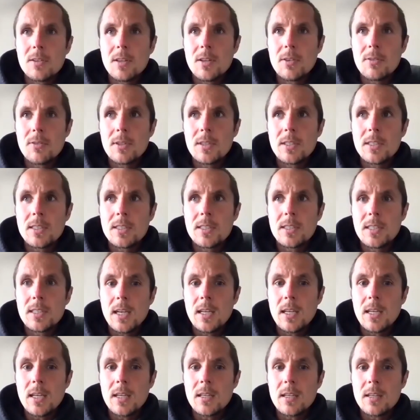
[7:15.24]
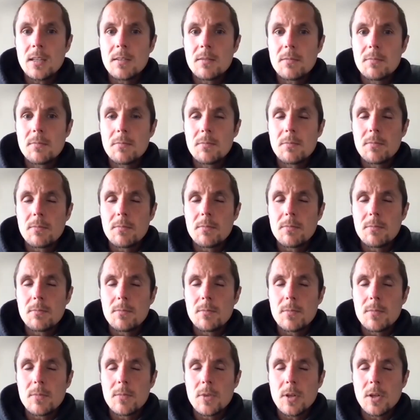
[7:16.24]
literally sitting and
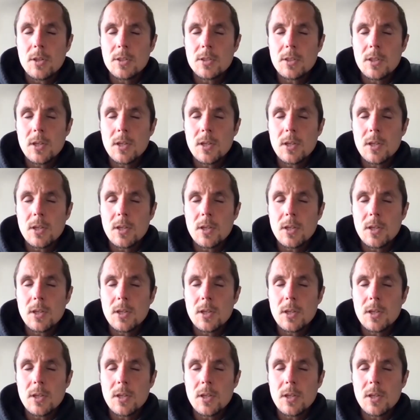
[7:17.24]
closing